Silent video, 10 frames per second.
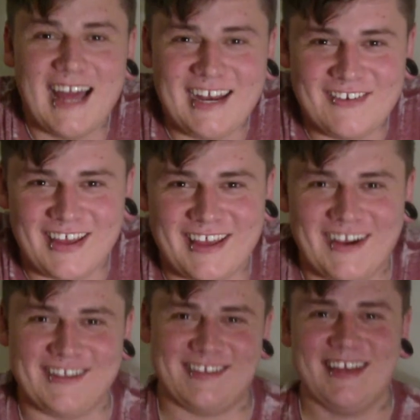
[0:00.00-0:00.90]
Anyway,
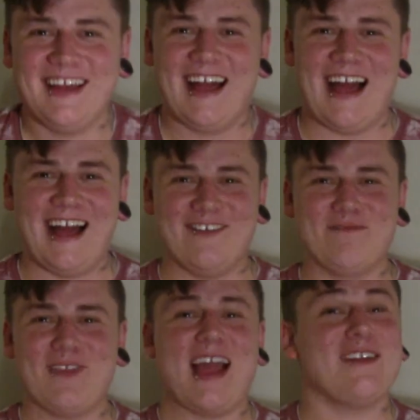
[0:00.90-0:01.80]
guys,
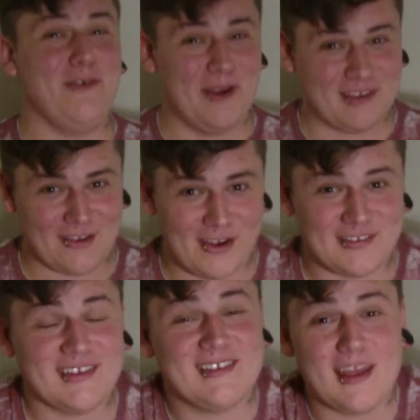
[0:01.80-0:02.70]
as always,
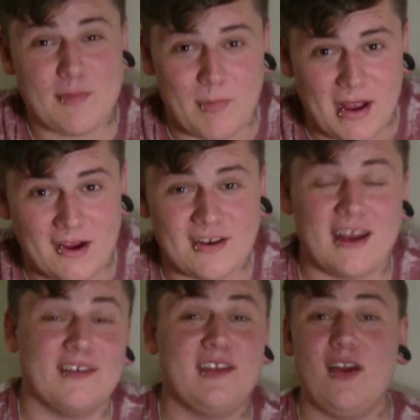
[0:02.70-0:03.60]
guys, stay prepared,
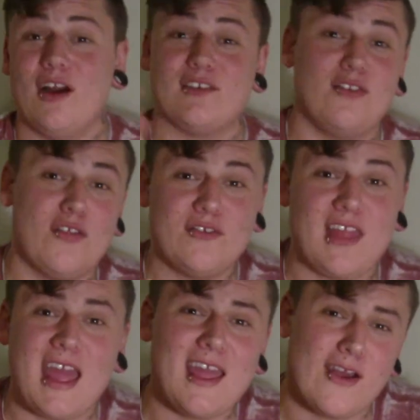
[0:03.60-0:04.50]
and I'll see you guys another
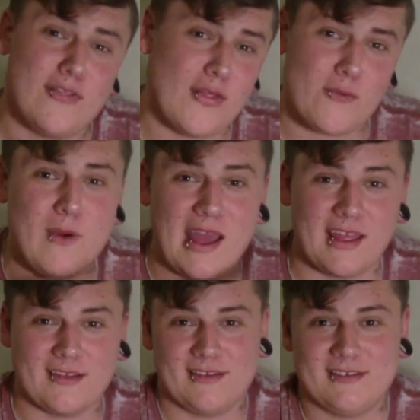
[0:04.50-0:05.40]
day, another way.